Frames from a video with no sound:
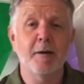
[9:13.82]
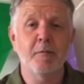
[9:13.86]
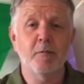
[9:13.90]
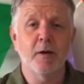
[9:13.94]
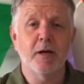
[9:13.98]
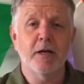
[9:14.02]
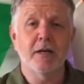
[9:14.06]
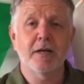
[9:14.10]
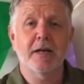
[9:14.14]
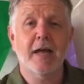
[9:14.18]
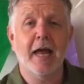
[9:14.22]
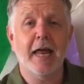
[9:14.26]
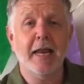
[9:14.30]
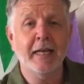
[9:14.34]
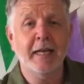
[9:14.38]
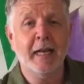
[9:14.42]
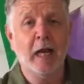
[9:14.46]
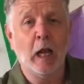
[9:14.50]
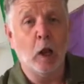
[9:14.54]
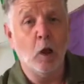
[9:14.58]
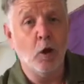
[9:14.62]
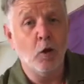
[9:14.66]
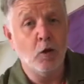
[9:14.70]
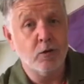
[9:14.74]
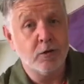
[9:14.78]
We're getting
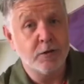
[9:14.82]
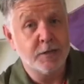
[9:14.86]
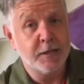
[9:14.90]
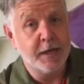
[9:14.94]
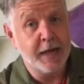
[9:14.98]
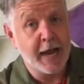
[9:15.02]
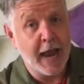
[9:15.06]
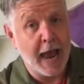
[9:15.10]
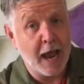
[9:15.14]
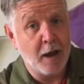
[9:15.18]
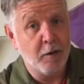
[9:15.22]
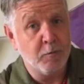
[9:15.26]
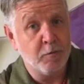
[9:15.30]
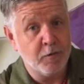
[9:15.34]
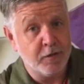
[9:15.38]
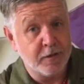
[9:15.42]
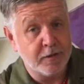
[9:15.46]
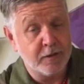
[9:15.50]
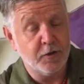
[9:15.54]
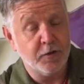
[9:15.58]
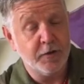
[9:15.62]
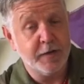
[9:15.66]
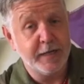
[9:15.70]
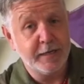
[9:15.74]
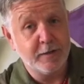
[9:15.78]
closer now.
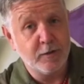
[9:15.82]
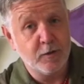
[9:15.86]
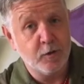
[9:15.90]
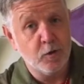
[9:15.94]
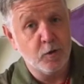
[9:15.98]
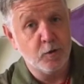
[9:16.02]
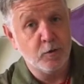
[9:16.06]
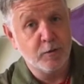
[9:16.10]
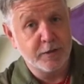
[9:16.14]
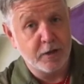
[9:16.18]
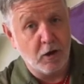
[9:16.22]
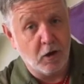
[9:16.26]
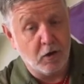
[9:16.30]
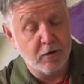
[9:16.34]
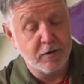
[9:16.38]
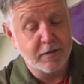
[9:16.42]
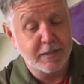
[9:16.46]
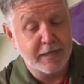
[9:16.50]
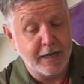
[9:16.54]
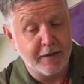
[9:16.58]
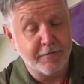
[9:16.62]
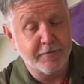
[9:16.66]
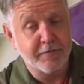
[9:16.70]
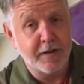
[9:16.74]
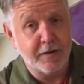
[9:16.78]
There's only two
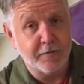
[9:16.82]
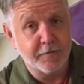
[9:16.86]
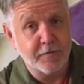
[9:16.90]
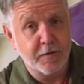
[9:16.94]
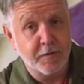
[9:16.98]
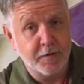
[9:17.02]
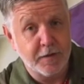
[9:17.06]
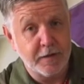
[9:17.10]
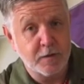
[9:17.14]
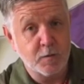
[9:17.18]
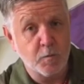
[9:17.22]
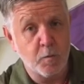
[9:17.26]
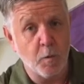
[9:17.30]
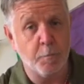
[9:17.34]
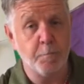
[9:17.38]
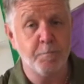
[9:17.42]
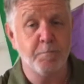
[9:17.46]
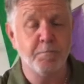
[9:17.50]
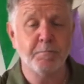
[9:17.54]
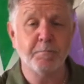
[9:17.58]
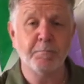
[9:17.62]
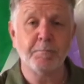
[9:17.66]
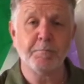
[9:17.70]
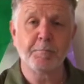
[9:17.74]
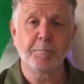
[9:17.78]
songs left after this
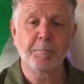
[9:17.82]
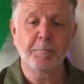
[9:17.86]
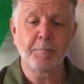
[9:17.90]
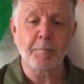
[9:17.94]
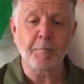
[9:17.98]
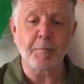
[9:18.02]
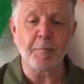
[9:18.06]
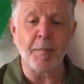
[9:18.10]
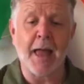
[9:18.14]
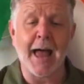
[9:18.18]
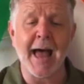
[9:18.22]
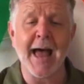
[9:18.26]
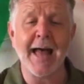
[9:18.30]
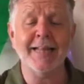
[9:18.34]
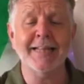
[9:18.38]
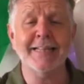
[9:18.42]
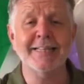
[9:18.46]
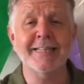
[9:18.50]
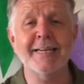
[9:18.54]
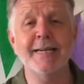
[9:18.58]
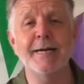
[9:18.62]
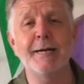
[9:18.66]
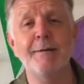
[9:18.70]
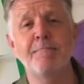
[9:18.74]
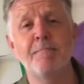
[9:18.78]
one.
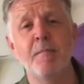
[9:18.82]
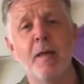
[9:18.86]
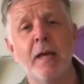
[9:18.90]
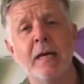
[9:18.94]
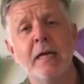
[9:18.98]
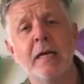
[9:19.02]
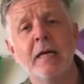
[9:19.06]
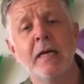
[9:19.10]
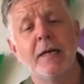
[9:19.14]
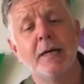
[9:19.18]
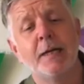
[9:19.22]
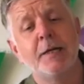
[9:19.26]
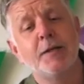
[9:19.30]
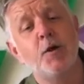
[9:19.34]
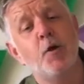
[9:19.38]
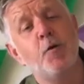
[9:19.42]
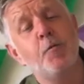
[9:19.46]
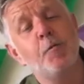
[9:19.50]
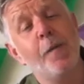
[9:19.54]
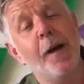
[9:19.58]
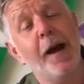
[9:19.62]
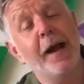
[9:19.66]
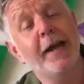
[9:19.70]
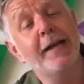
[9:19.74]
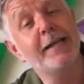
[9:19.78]
And
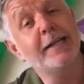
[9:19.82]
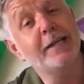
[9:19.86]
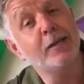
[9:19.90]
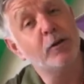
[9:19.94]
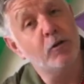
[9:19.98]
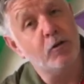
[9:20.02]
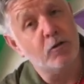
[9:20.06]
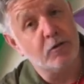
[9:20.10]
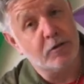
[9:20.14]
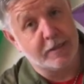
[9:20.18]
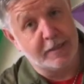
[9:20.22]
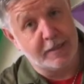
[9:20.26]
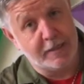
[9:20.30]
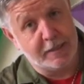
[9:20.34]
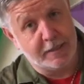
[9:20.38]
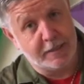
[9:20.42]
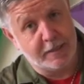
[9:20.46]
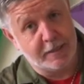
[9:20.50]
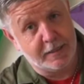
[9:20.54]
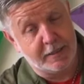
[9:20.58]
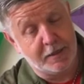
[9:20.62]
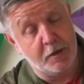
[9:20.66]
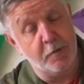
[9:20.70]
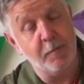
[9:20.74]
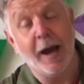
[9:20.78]
you might have
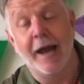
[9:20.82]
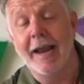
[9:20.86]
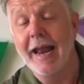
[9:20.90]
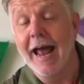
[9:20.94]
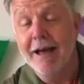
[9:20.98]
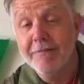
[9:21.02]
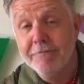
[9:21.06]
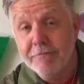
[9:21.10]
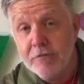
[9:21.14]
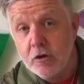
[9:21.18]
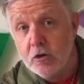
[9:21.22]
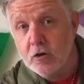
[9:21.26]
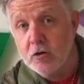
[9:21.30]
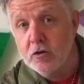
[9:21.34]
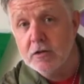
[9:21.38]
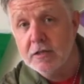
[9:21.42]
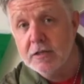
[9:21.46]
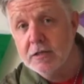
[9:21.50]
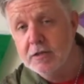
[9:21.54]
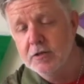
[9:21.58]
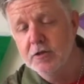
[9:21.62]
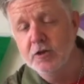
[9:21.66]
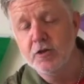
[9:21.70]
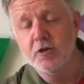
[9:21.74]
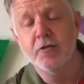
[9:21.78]
noticed
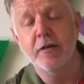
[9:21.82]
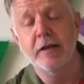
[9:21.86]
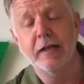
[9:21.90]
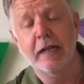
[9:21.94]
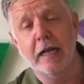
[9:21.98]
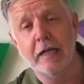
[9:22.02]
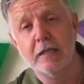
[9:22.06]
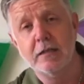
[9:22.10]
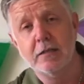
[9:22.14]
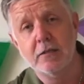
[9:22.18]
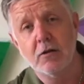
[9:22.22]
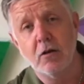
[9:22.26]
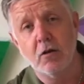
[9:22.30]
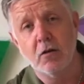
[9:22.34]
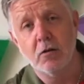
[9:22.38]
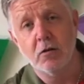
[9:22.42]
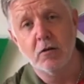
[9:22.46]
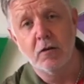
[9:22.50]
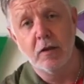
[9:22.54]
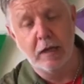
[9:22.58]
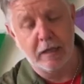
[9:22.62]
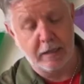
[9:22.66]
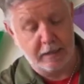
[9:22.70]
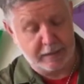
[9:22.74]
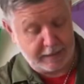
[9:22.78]
during that
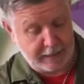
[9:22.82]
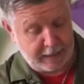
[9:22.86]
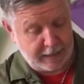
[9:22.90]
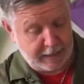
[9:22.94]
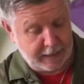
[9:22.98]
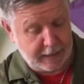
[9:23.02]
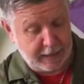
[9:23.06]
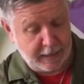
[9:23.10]
song that